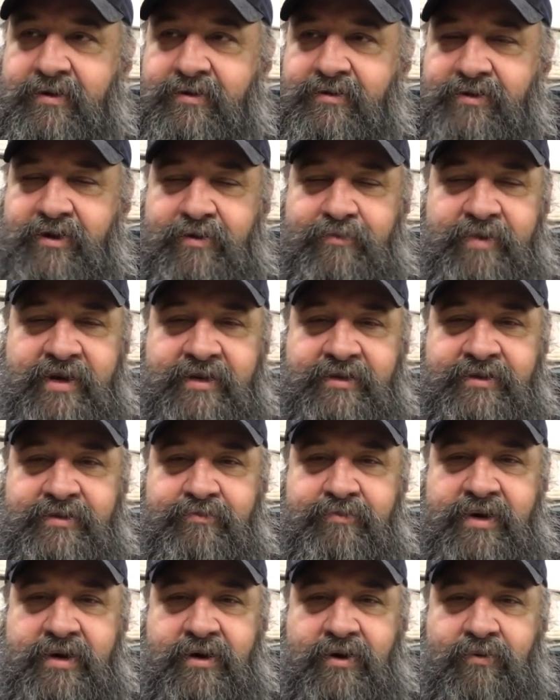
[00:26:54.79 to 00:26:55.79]
start making
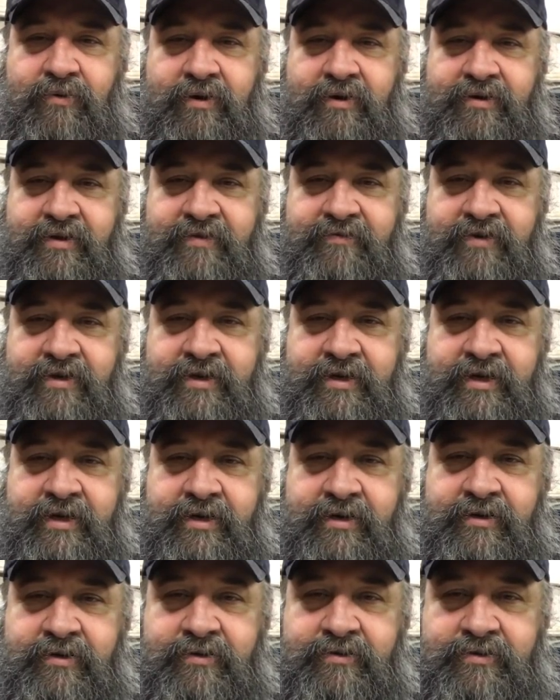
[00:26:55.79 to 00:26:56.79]
some better quality
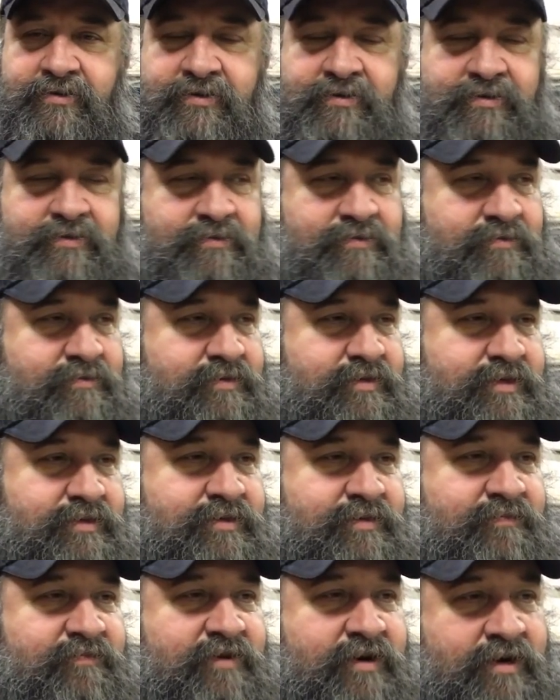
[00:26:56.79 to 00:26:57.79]
videos and
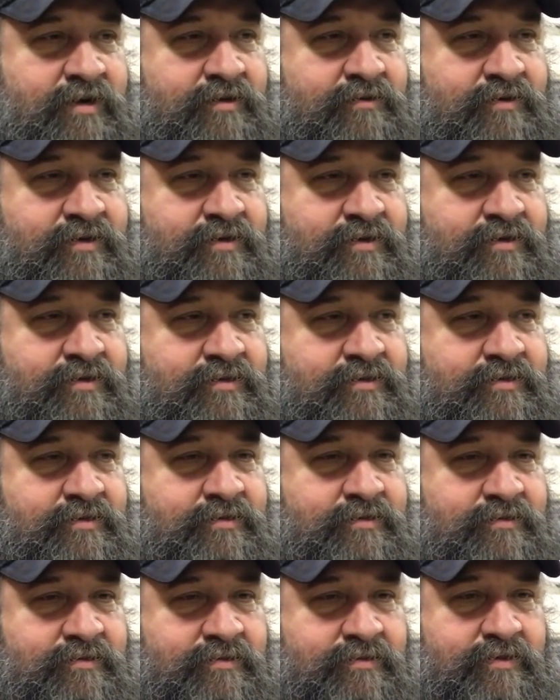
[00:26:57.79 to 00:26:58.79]
get some followers
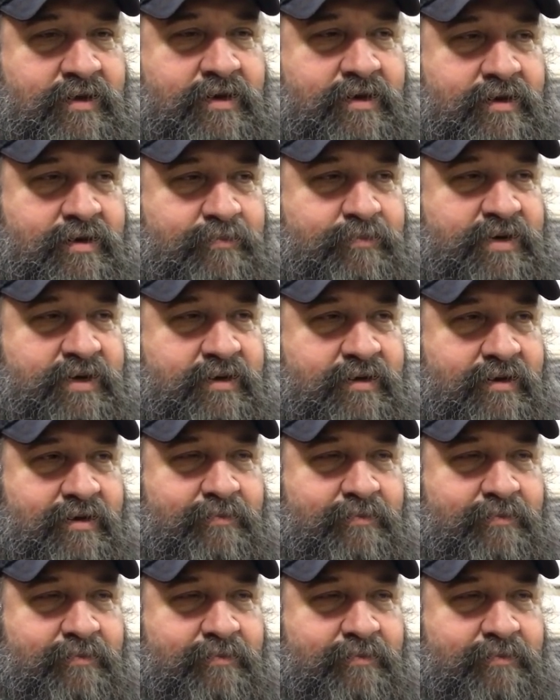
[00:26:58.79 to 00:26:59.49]
and yeah, it'd be a,